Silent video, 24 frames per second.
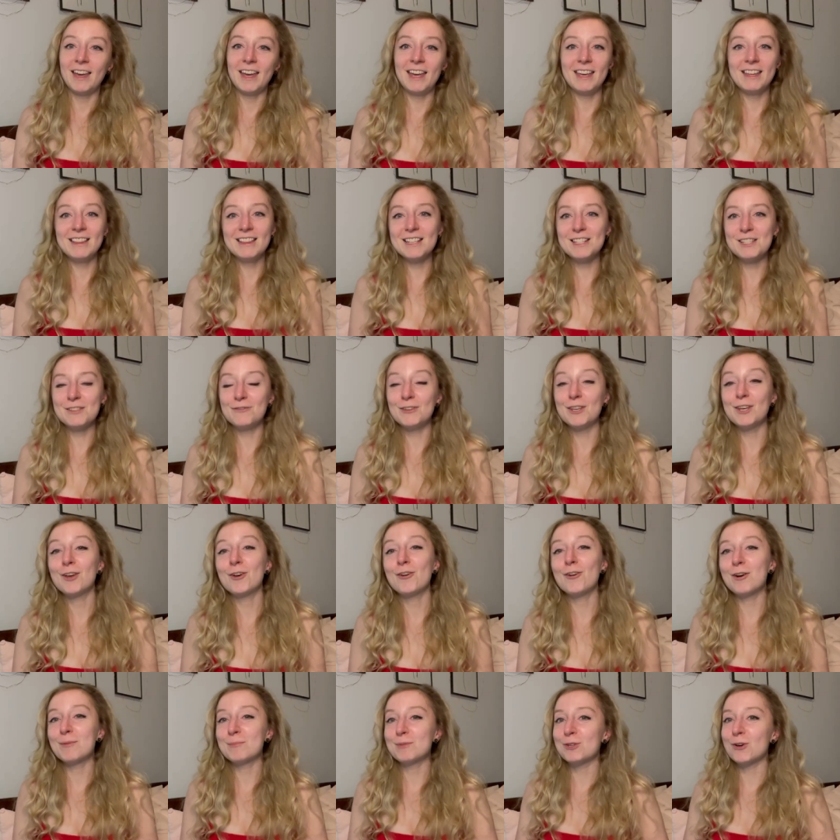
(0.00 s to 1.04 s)
In this
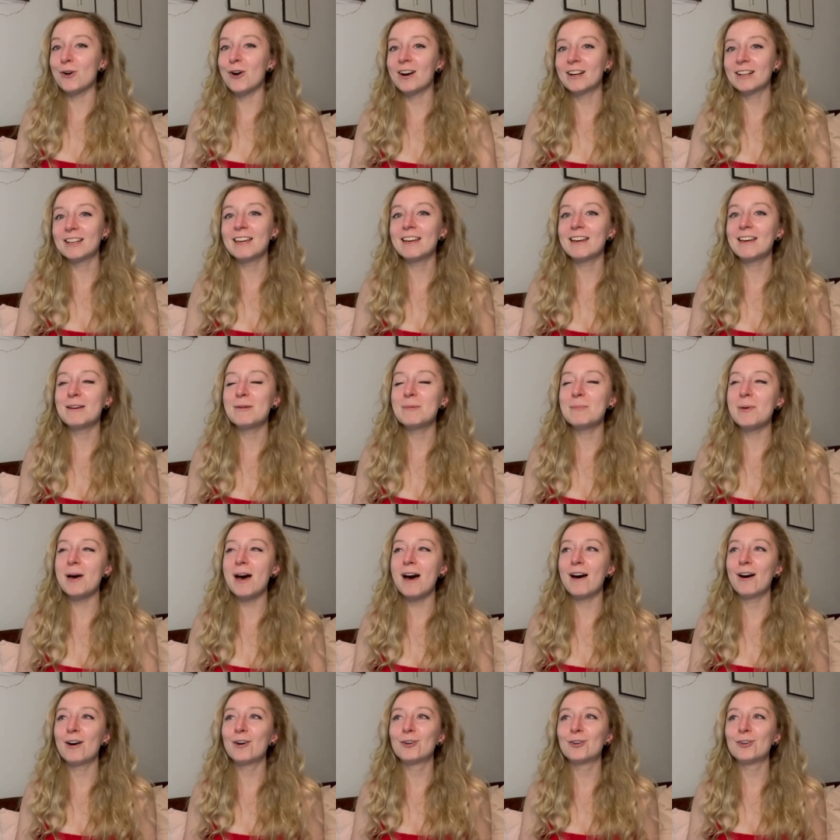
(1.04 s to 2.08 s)
video, I'm talking
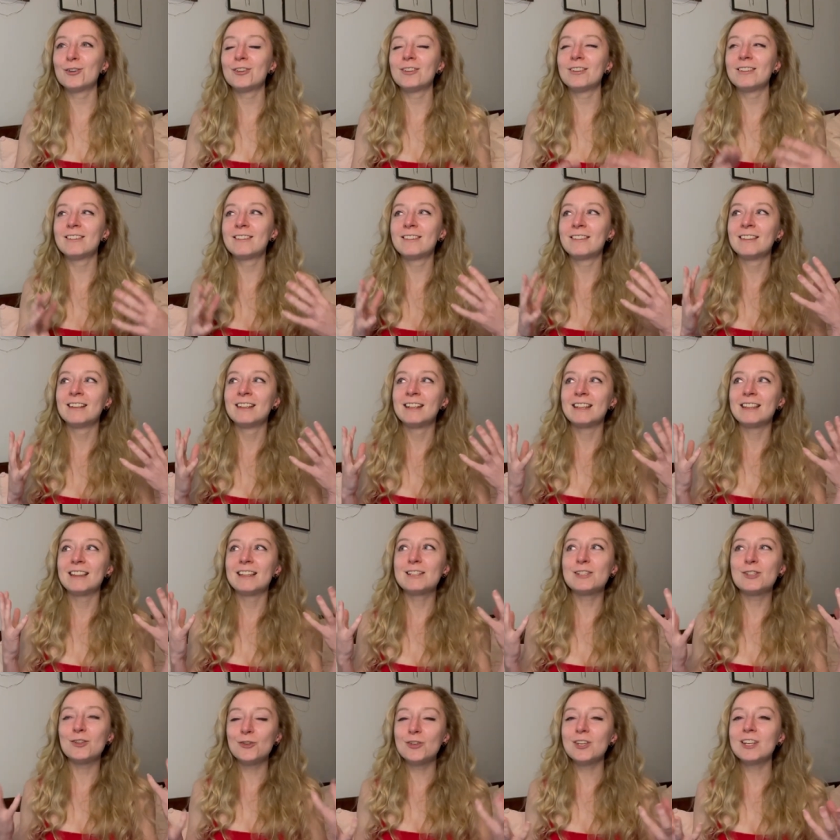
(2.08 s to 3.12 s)
about
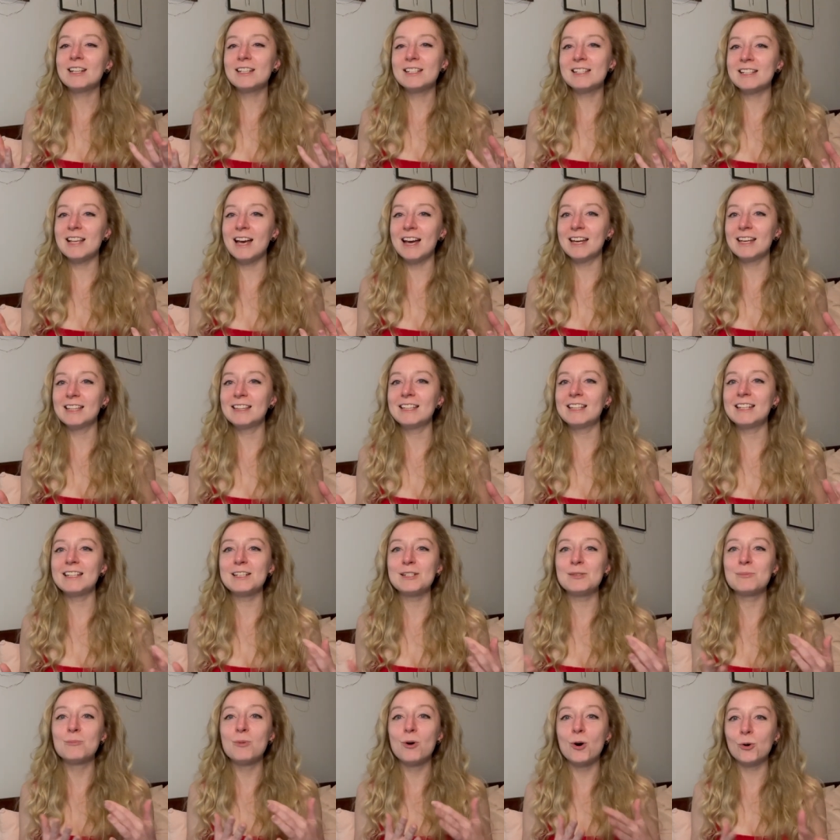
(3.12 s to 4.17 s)
the zodiac sign that
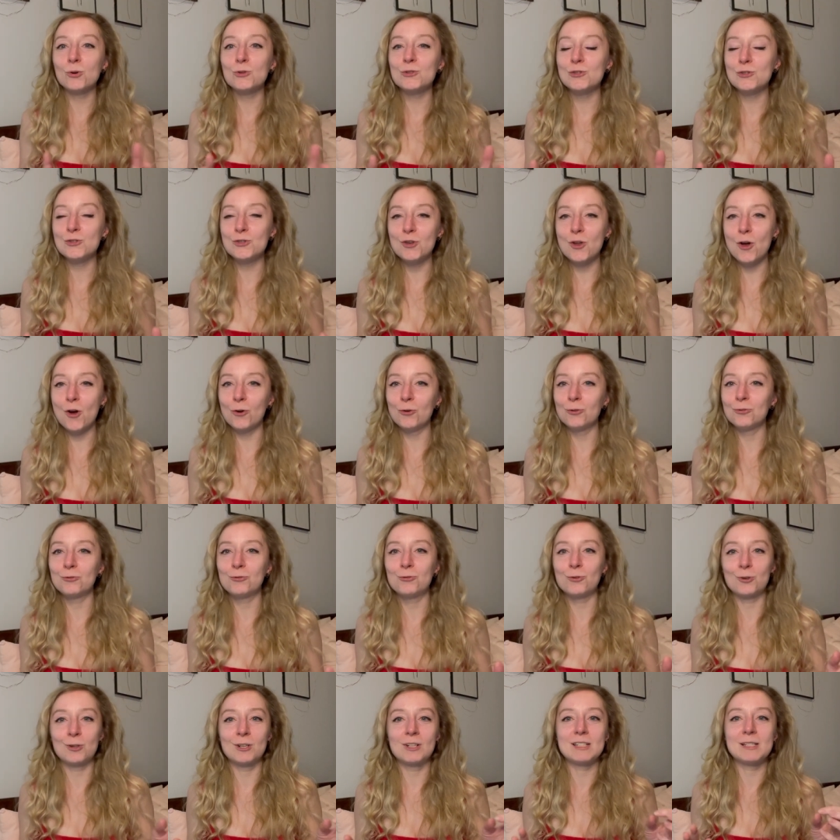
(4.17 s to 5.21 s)
is most known
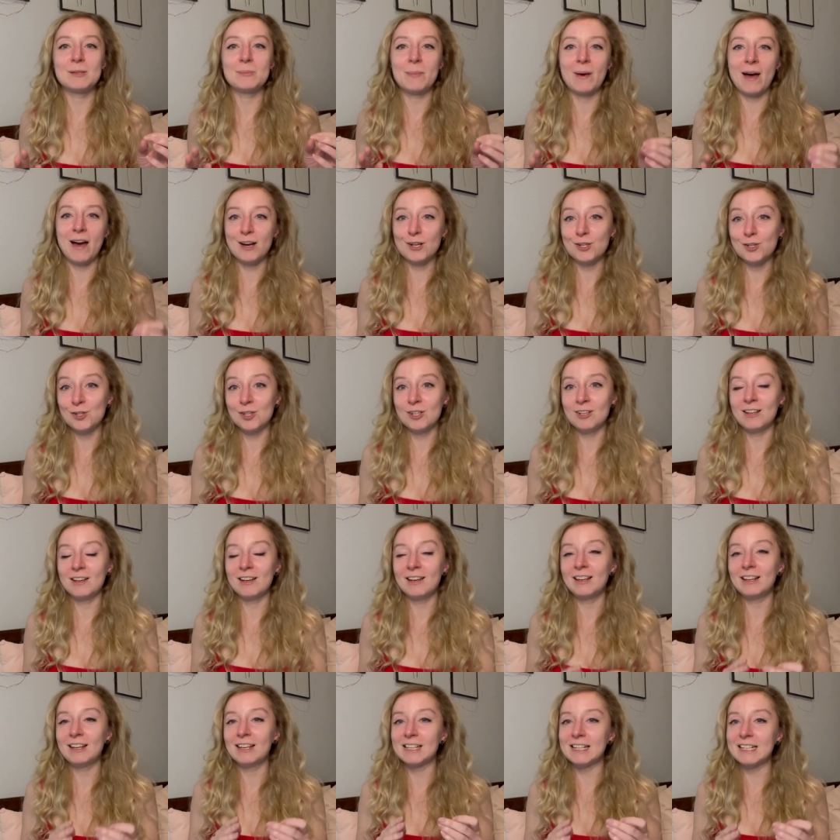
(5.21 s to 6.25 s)
for its
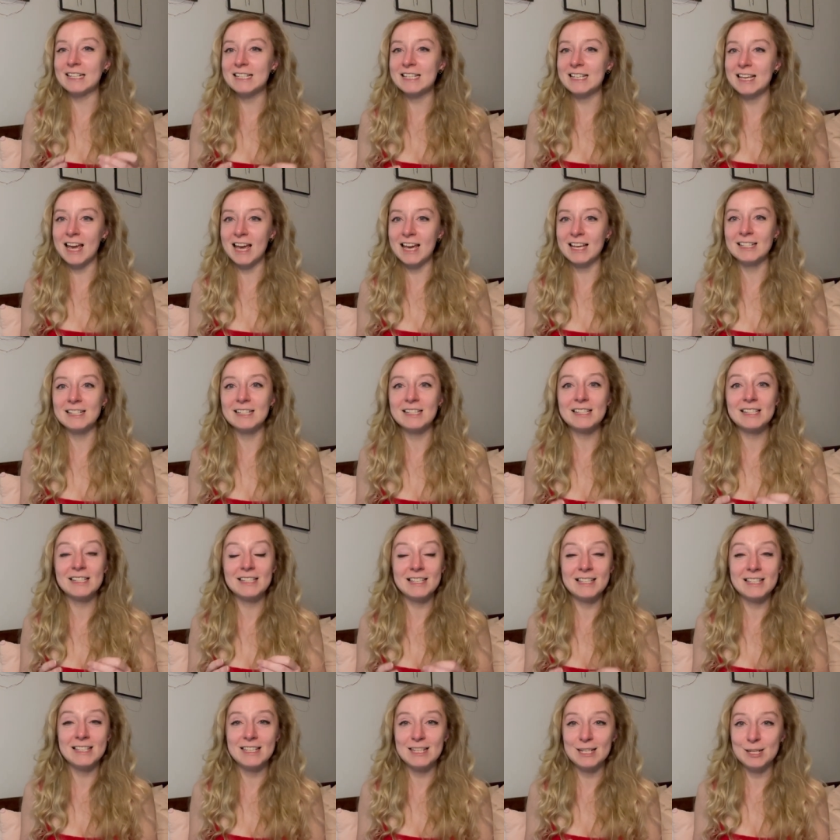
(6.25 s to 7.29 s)
passionate and intense,
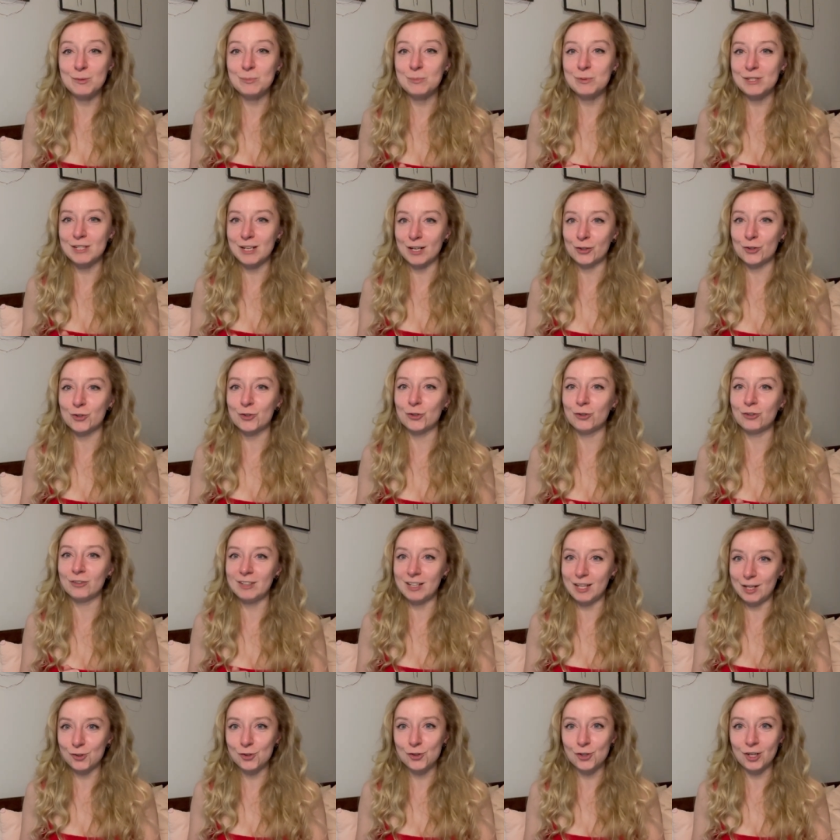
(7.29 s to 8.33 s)
deep sexual
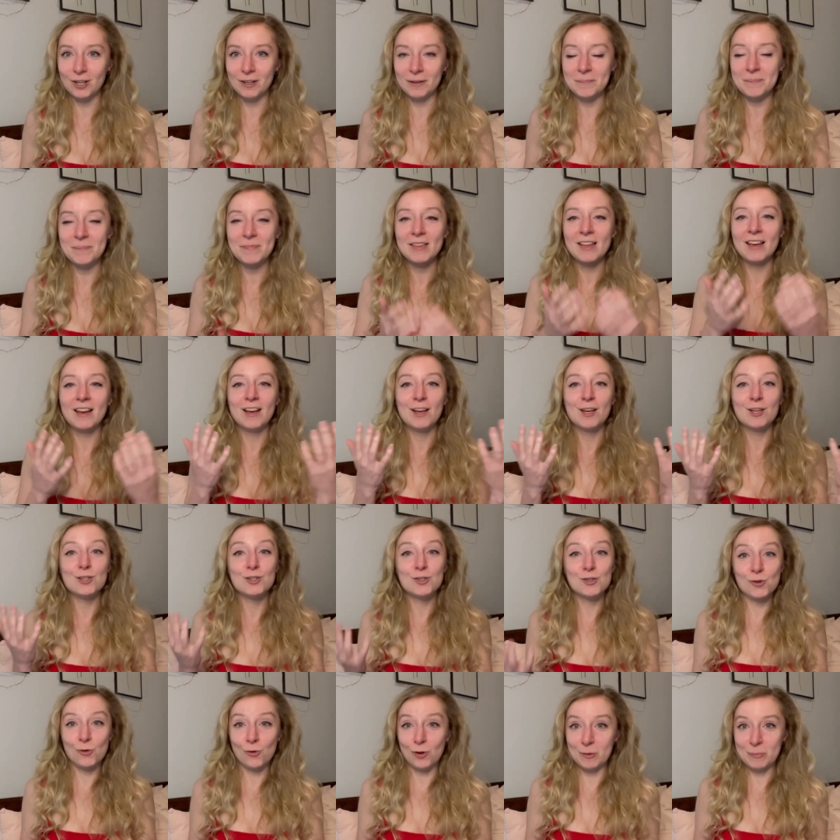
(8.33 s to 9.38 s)
nature
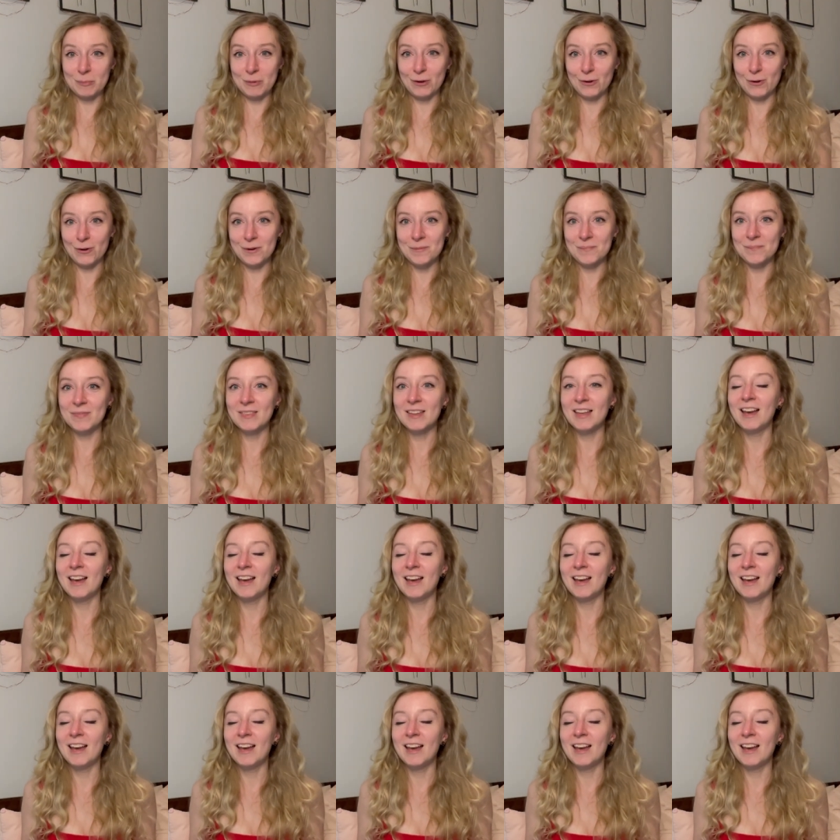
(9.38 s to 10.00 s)
Scorpio.